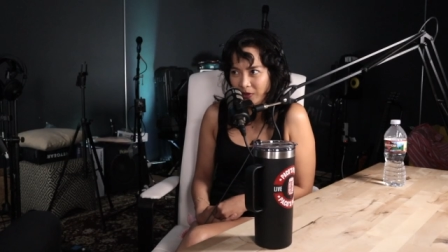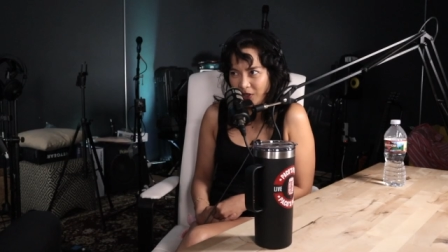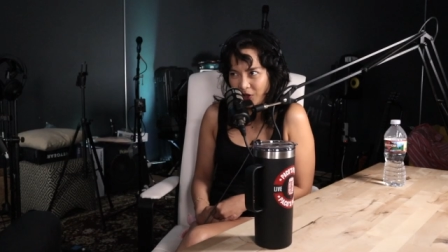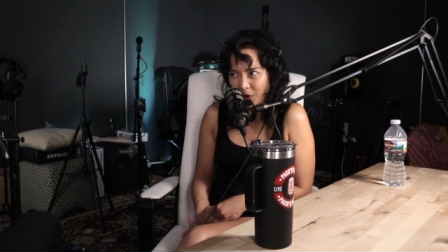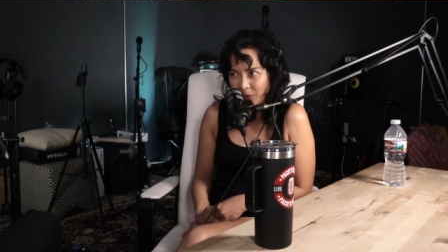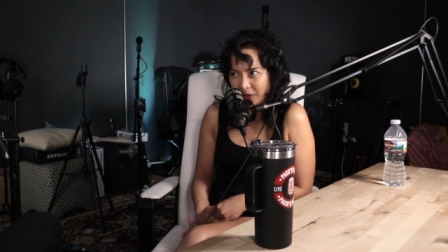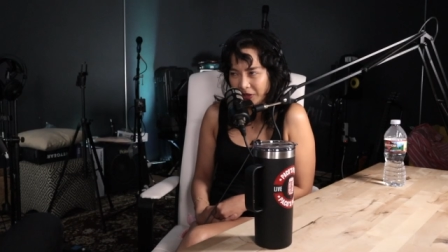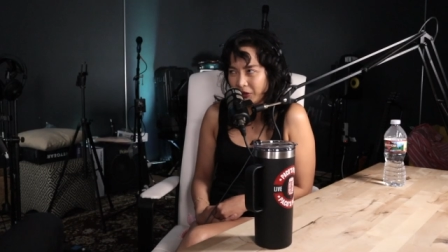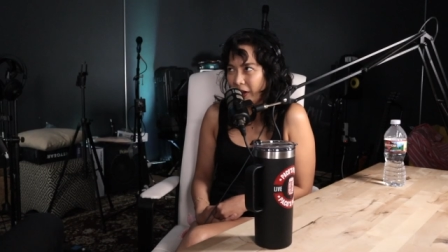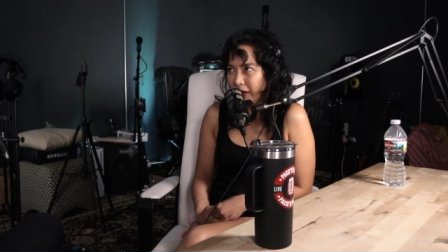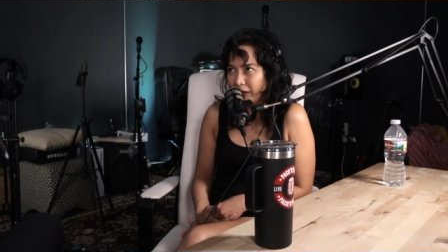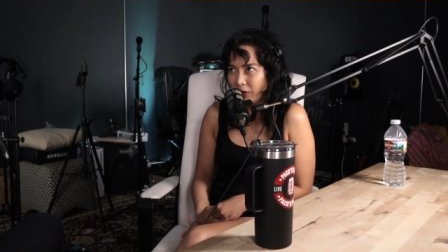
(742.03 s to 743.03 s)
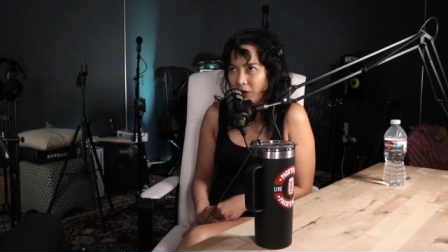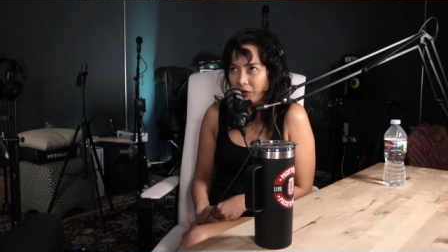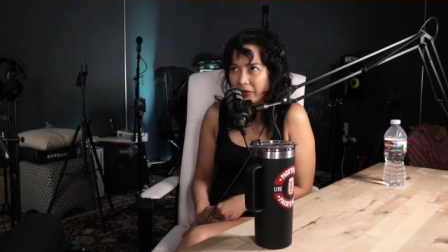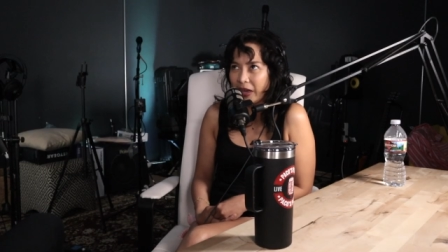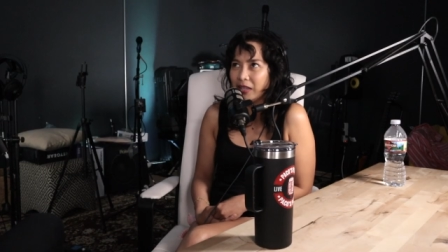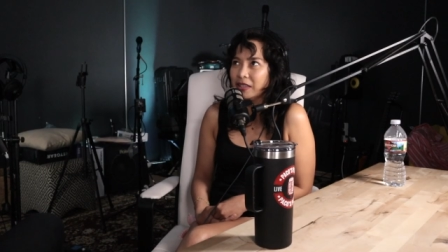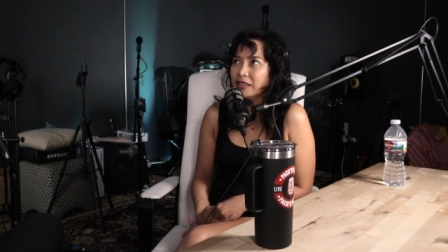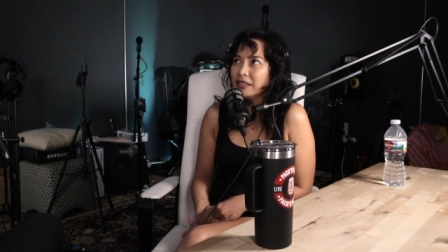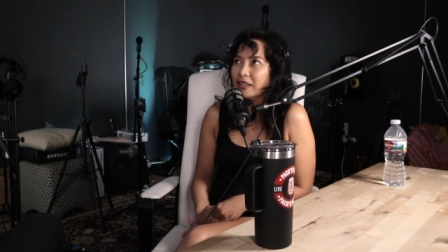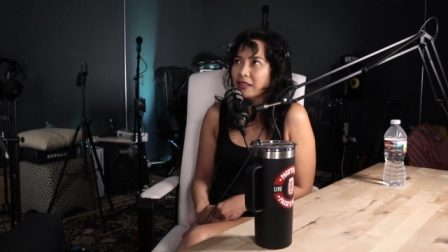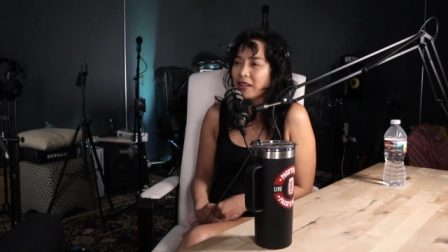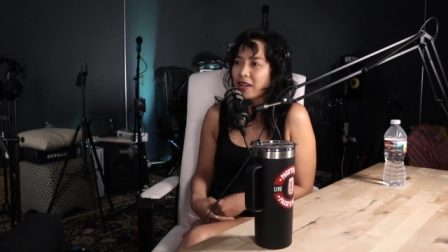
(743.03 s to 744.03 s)
You know, I was crying and all that and
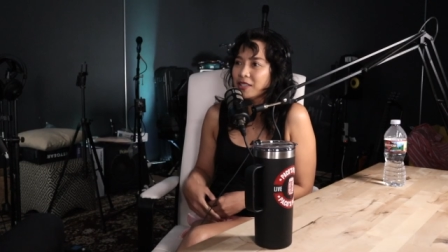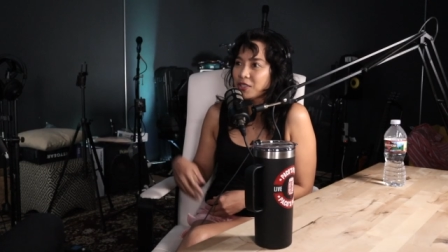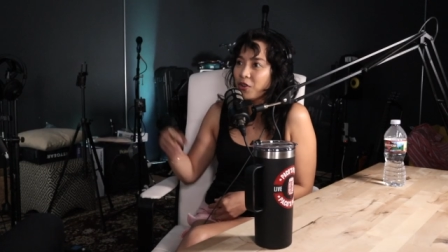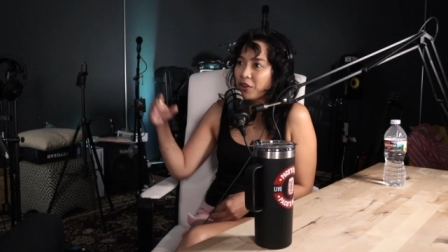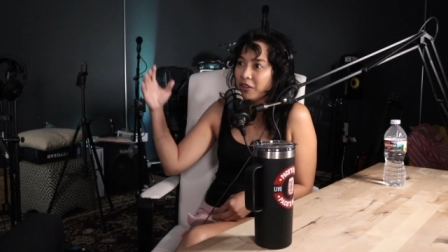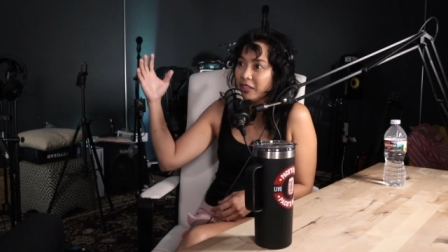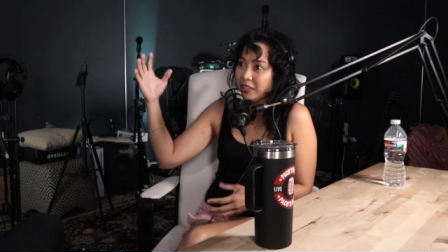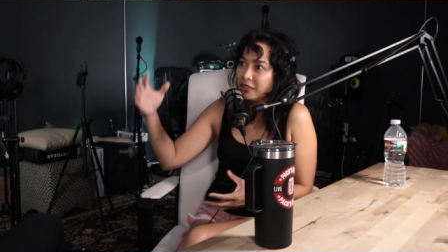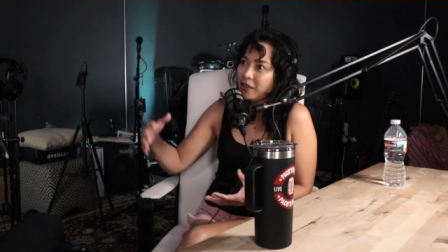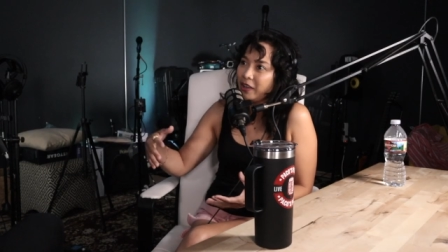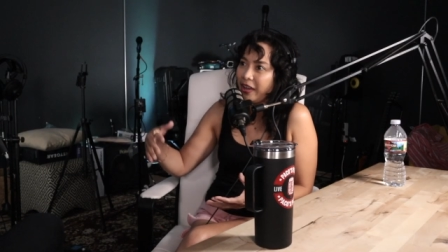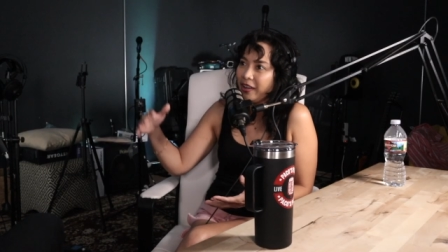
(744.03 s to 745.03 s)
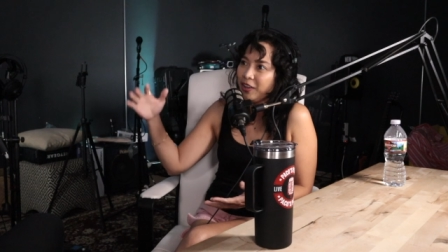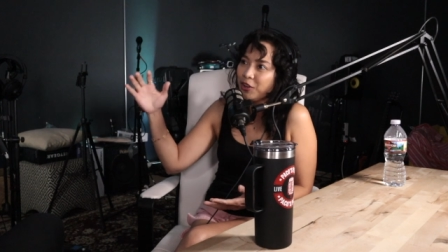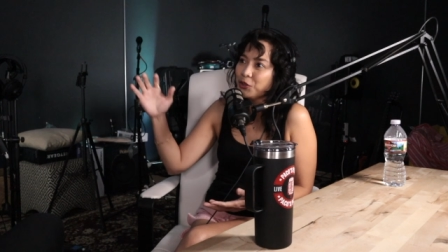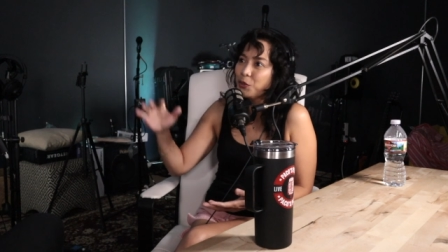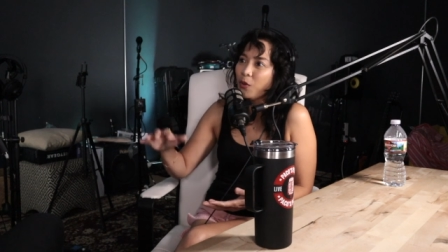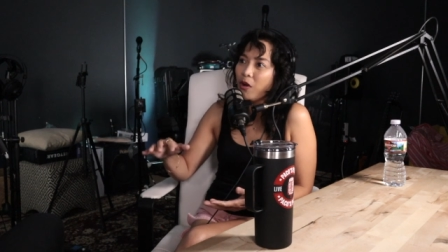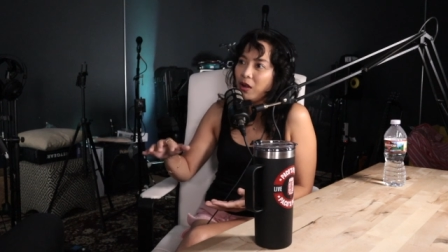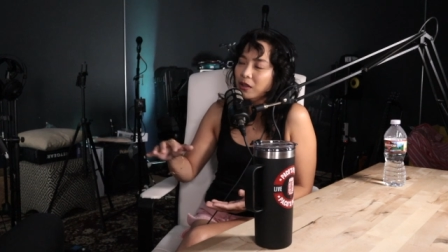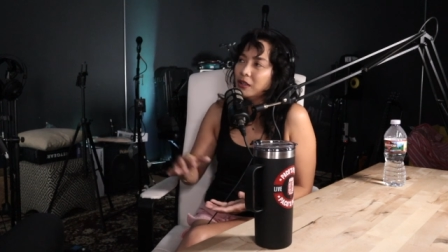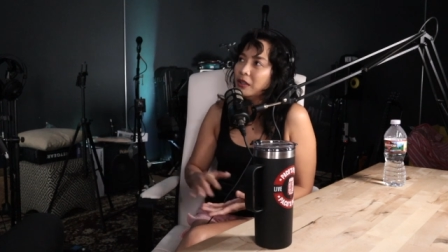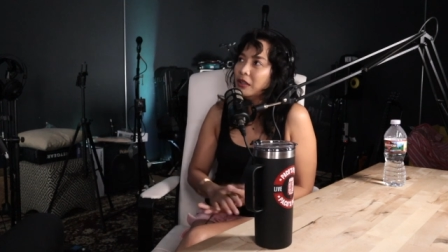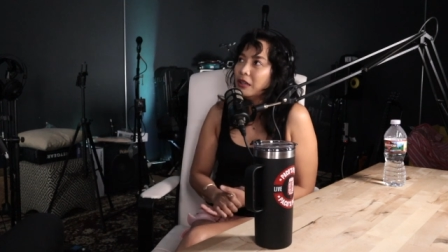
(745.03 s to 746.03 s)
then I saw her guitar hanging on the wall.